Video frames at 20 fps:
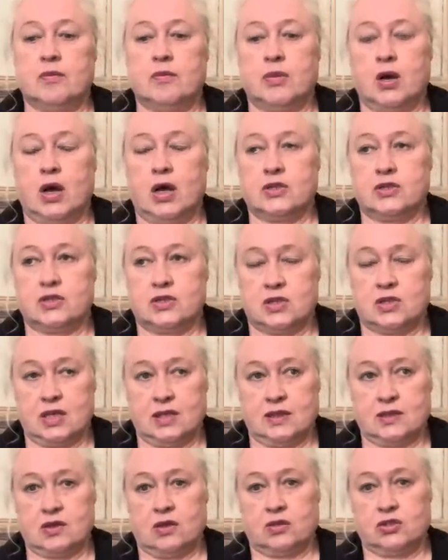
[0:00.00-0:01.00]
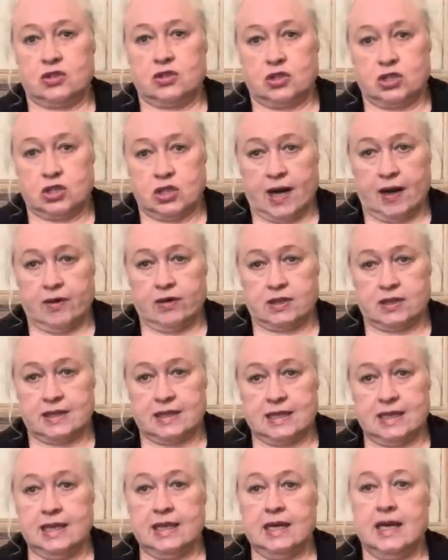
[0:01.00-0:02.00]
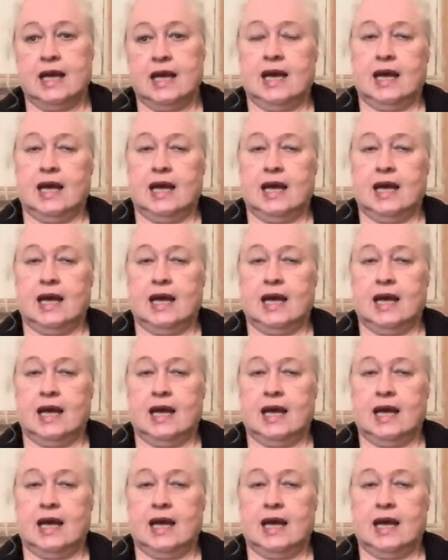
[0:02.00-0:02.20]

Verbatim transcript: pass things on to charity.